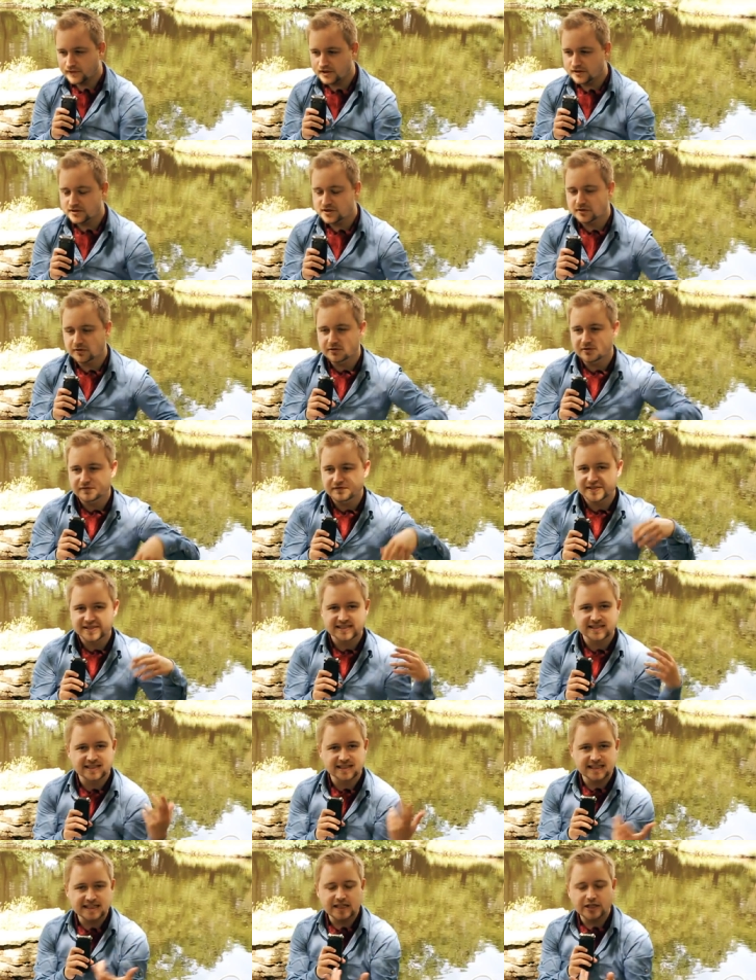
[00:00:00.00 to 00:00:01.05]
sort of
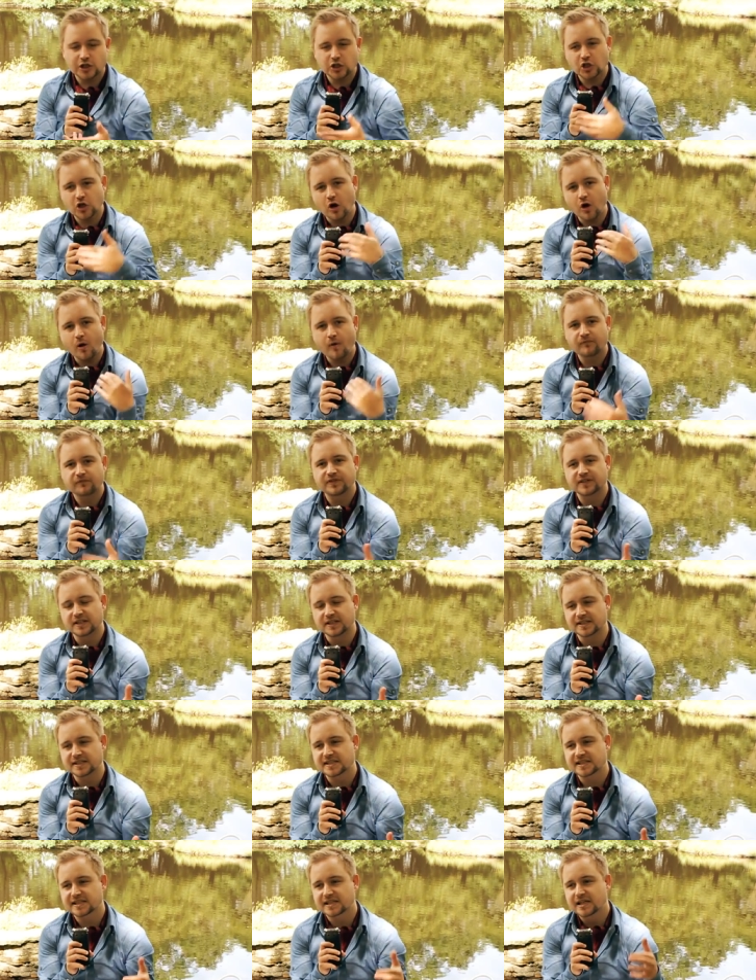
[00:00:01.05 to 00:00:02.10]
sleek
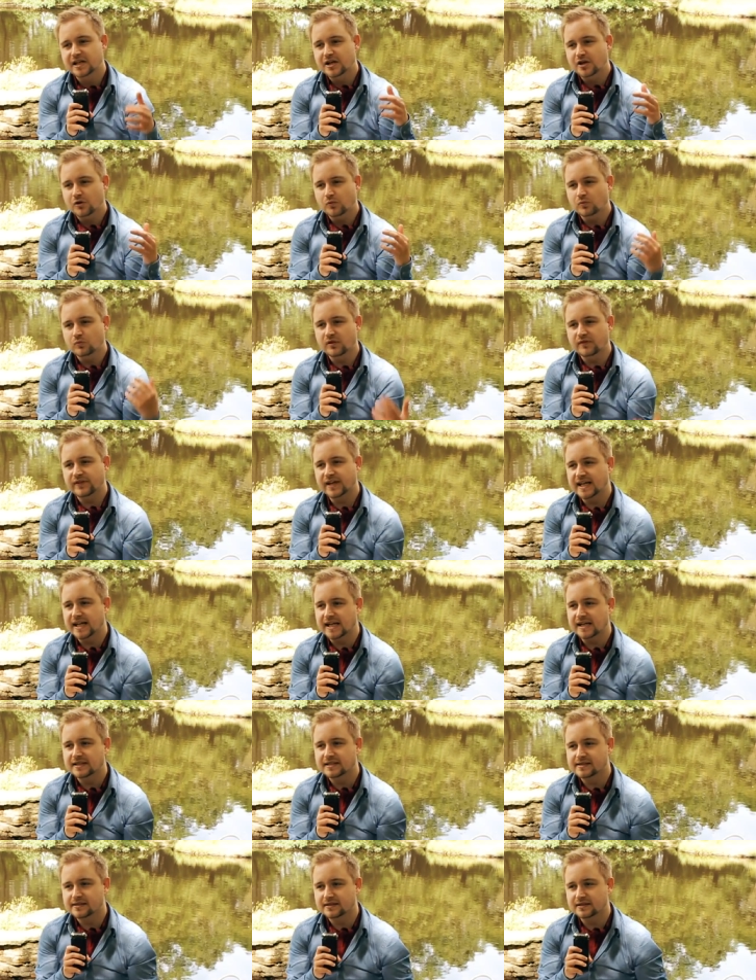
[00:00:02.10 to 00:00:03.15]
confidence within
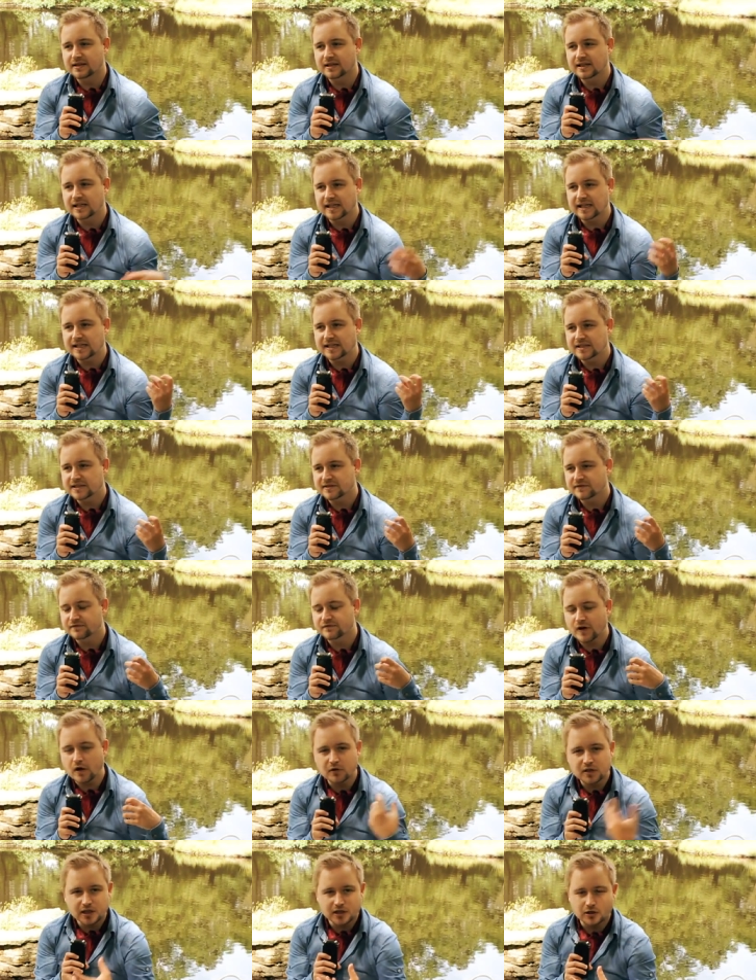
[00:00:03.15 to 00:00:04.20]
it that is
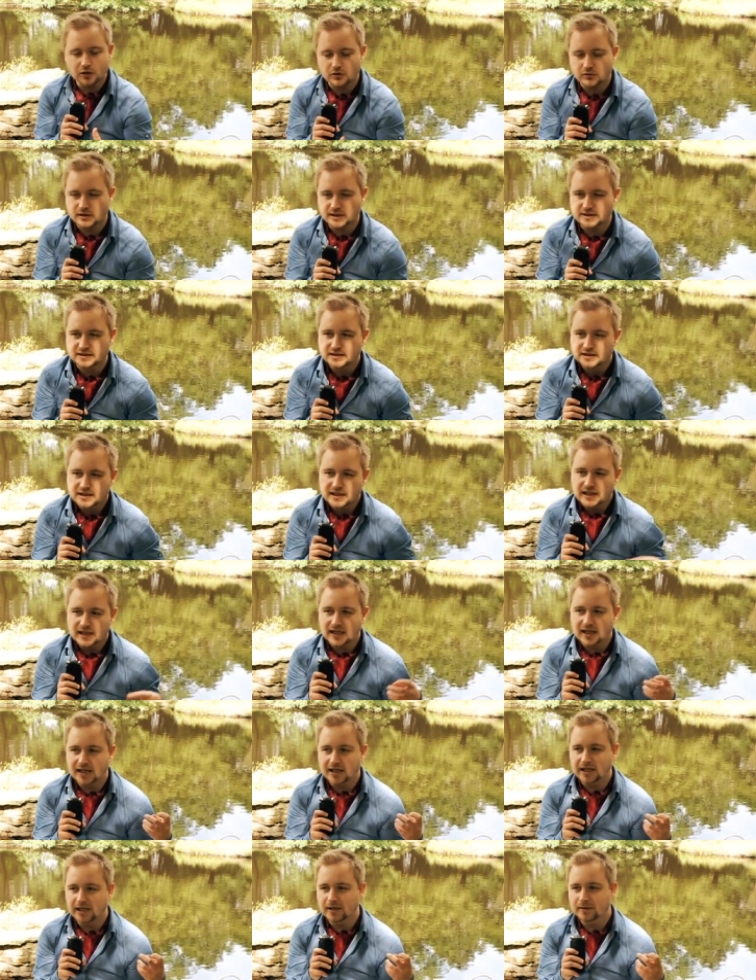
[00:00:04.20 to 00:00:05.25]
very alluring
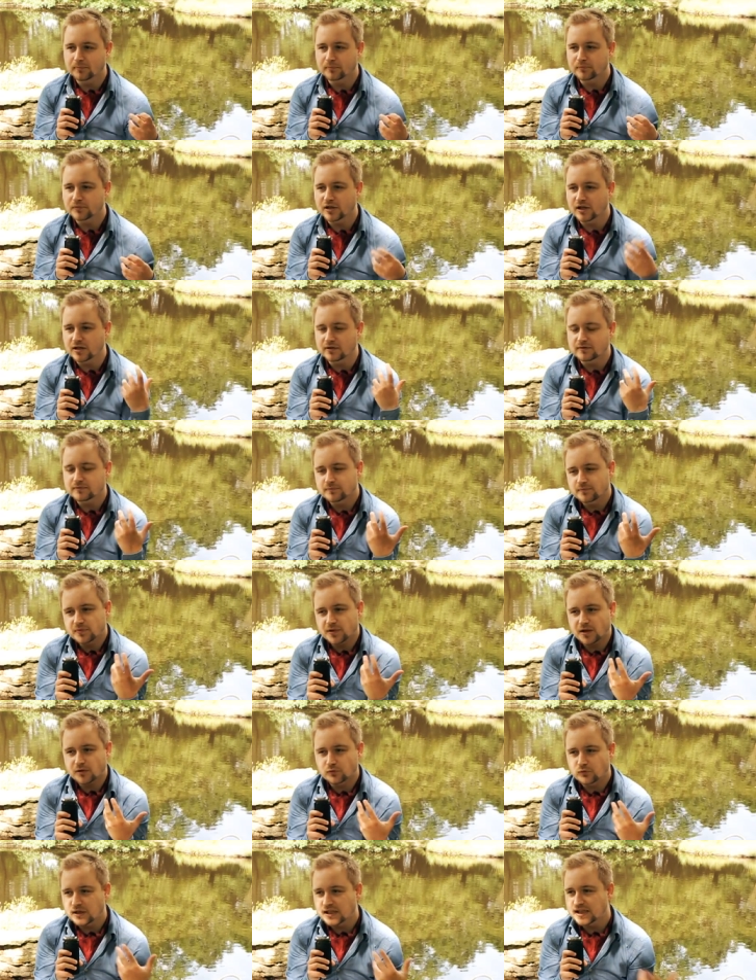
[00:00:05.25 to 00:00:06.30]
um, and
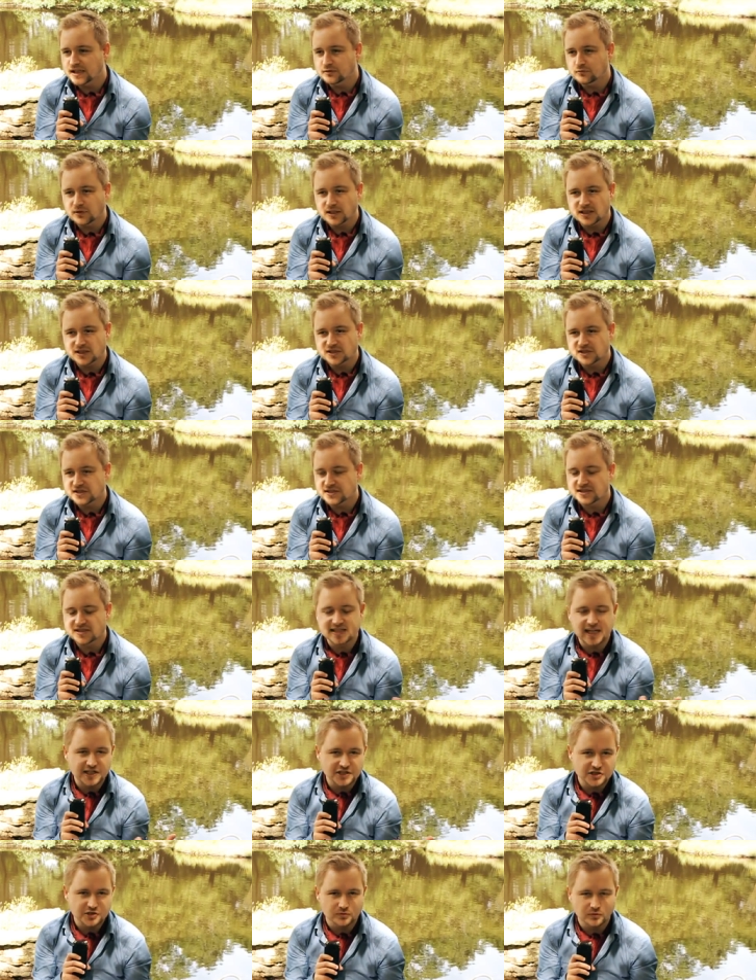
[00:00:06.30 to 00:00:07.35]
really, really just
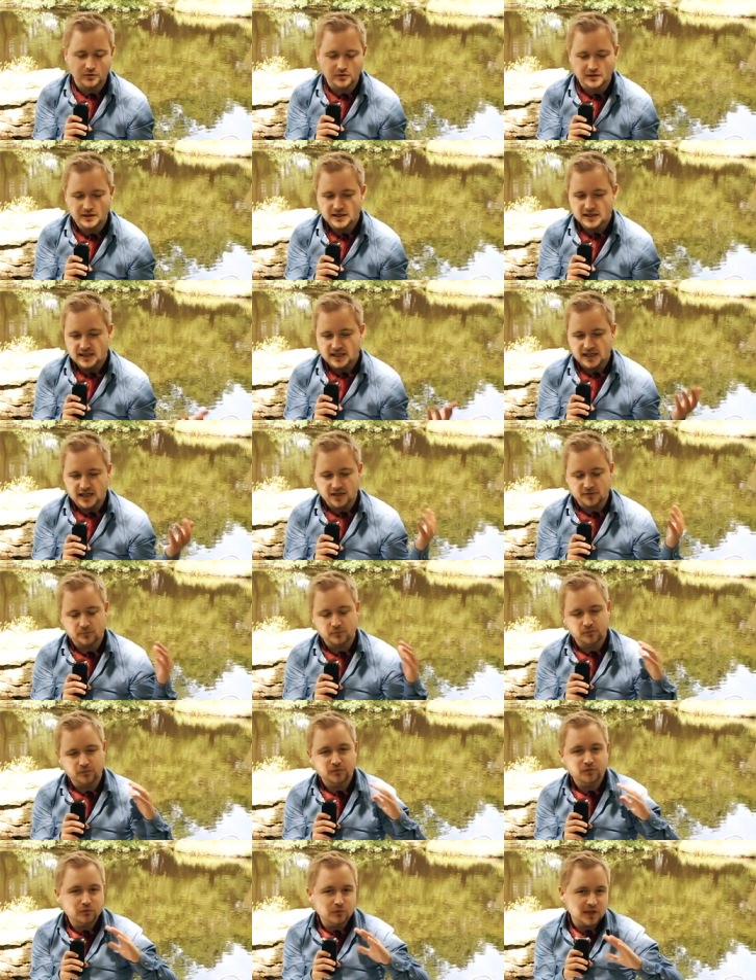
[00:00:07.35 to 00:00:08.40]
sensual and
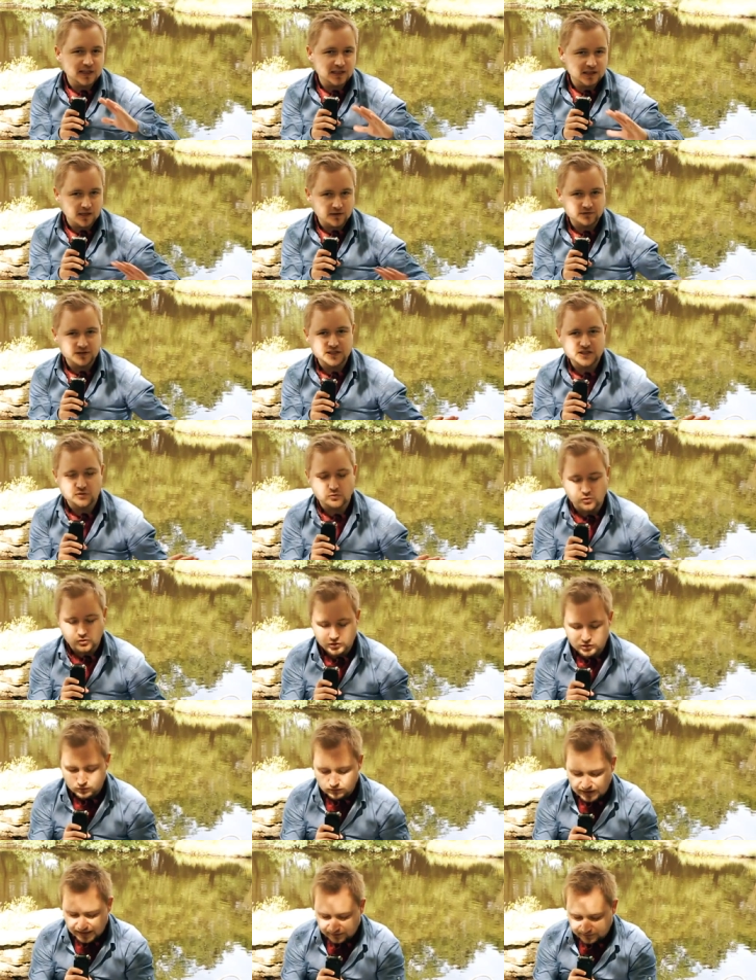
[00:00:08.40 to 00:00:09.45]
really lovely to walk
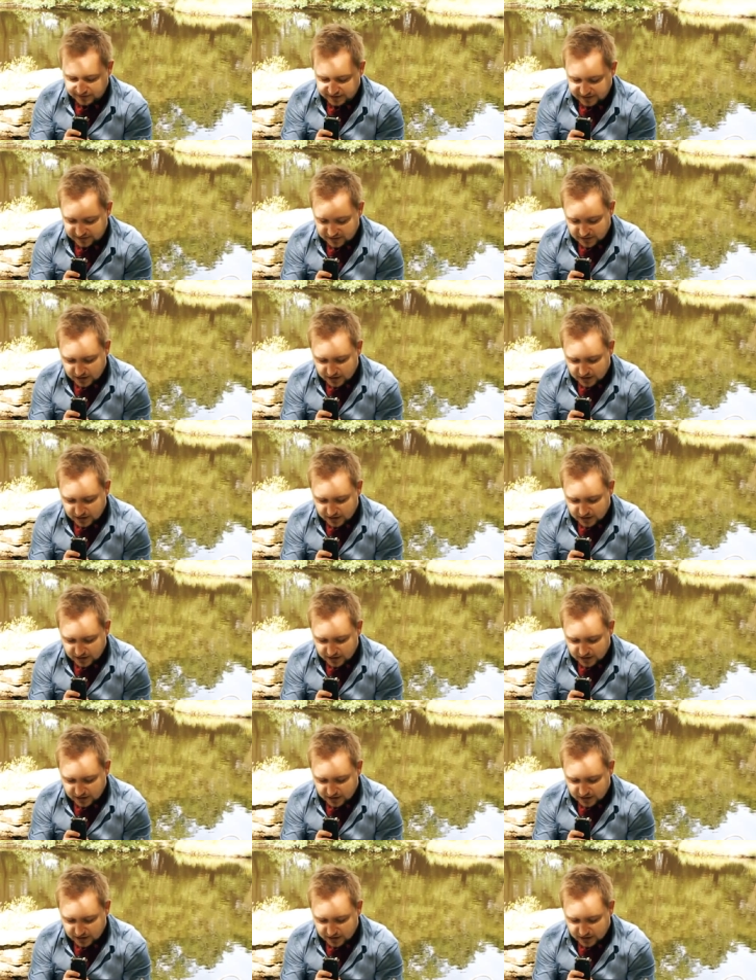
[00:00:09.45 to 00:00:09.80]
around in.